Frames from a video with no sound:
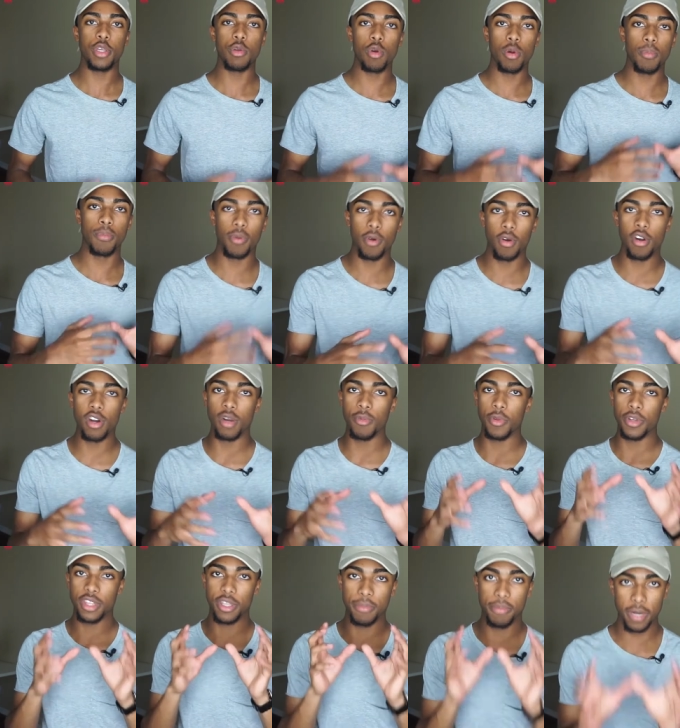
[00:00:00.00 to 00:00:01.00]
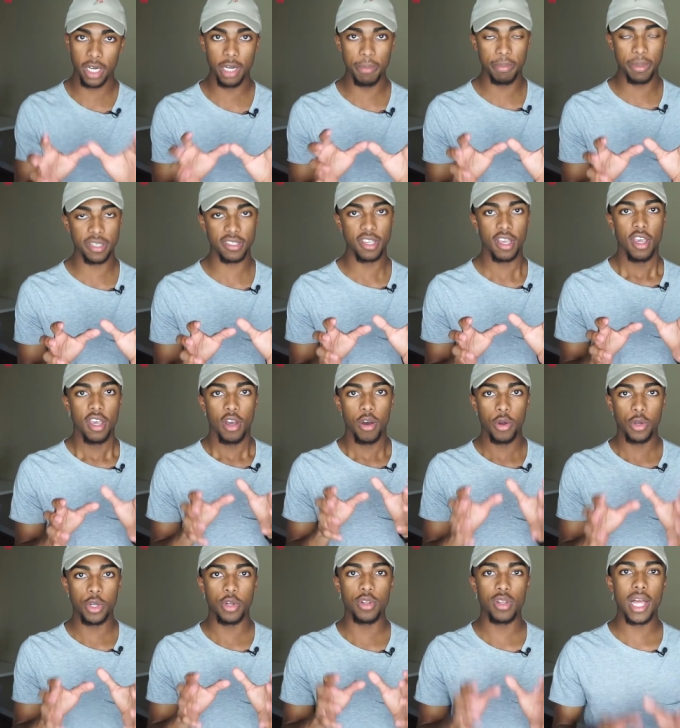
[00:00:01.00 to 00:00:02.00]
you were born with a purpose
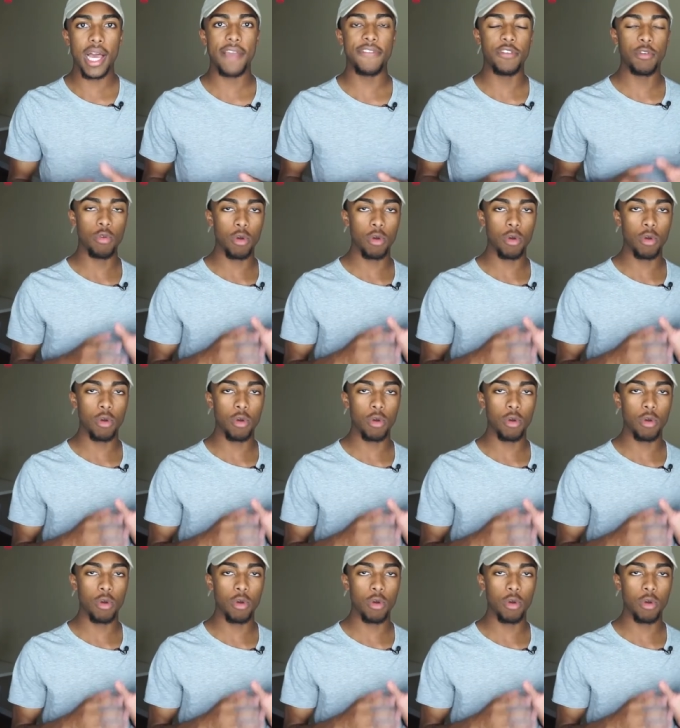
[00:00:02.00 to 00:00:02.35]
on your life.